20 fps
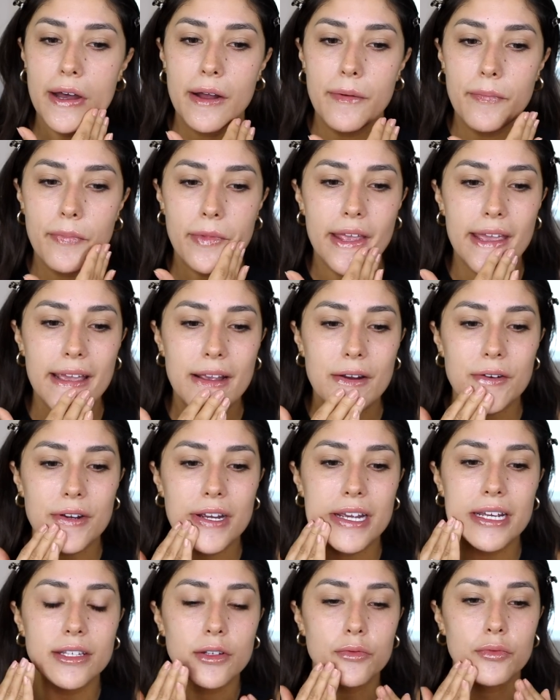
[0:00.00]
Um, it
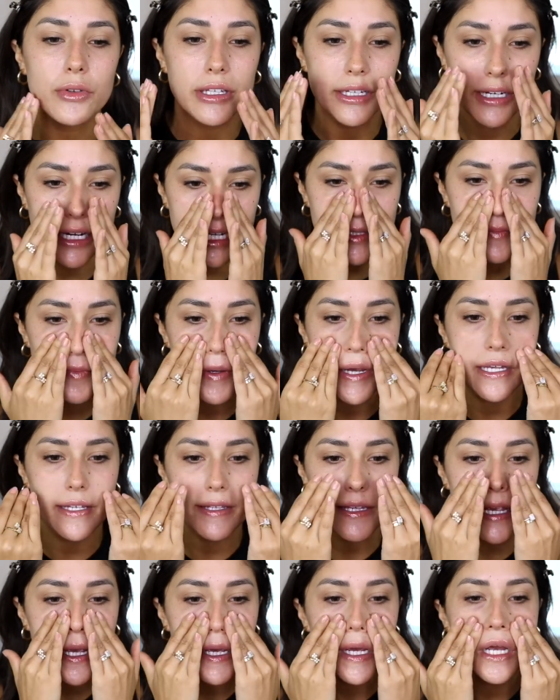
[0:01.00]
creates a really nice
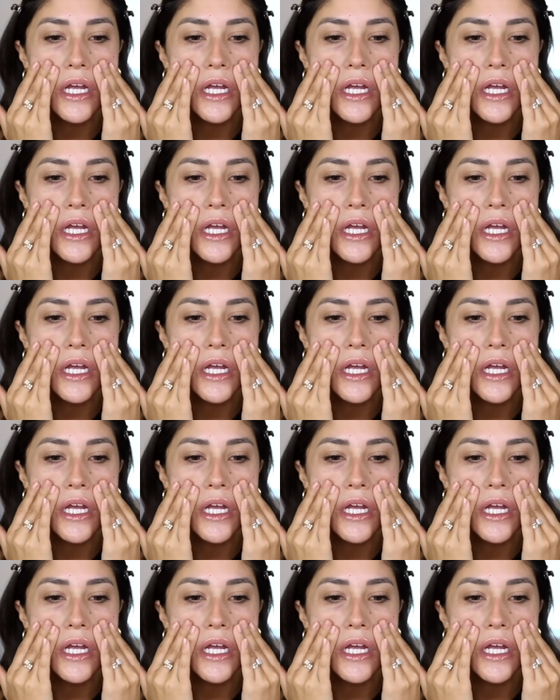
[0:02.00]
base.